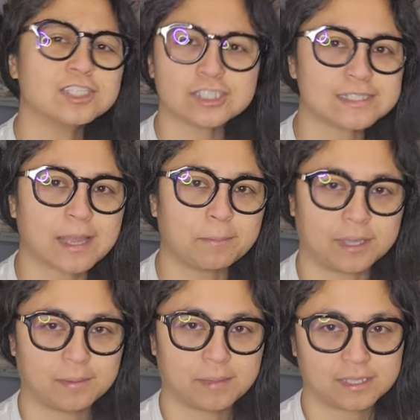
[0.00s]
just send
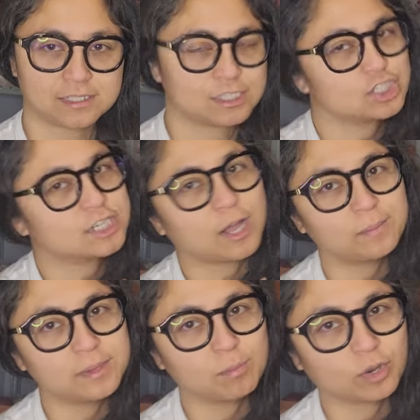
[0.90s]
me a message and i'll
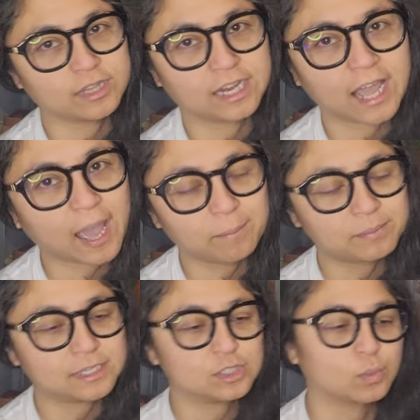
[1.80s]
be more than
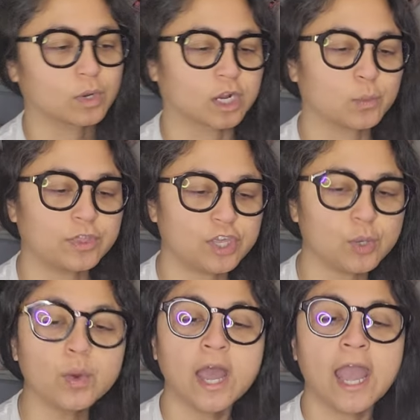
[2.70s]
happy to work with
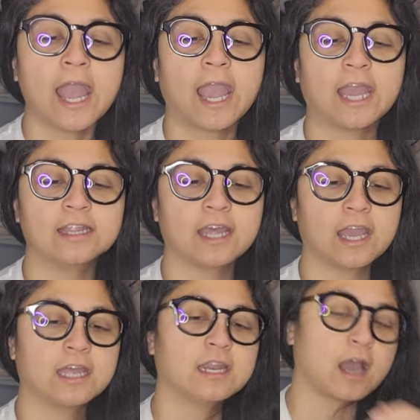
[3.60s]
you and
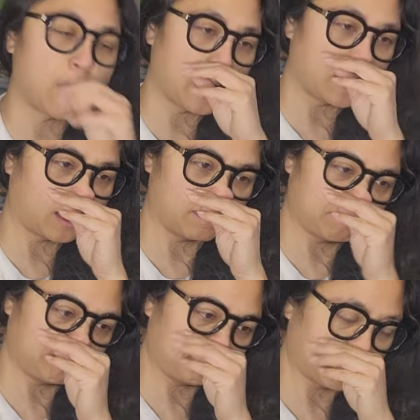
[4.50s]
then
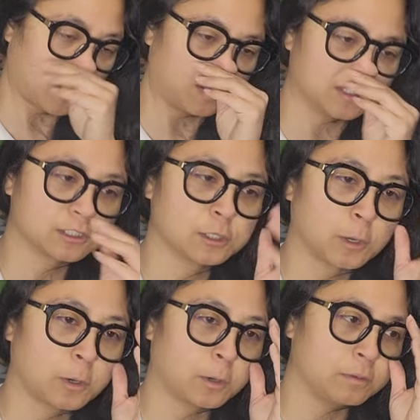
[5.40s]
um
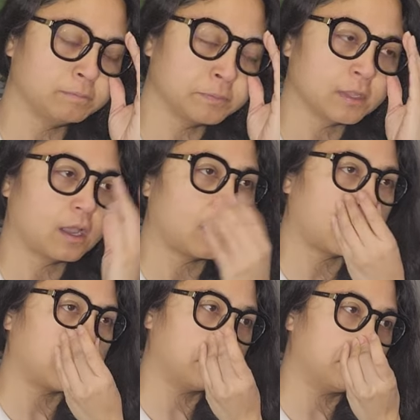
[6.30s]
also
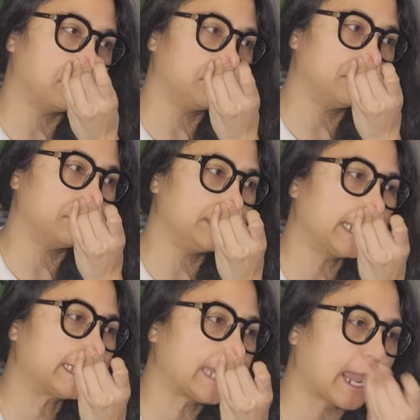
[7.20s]
uh
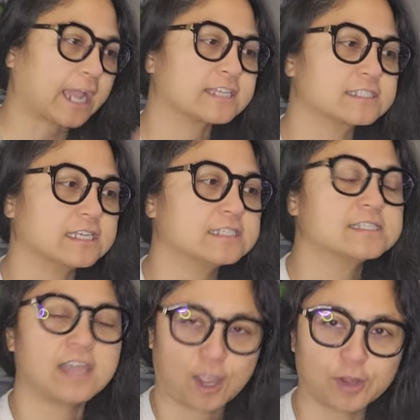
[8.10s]
NikNax is
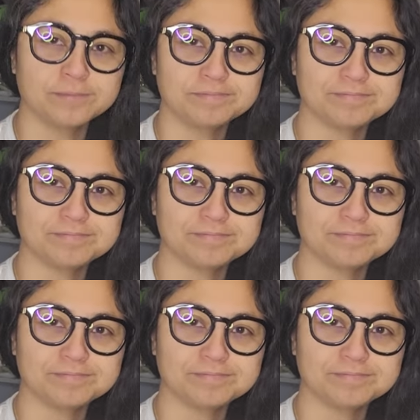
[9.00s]
there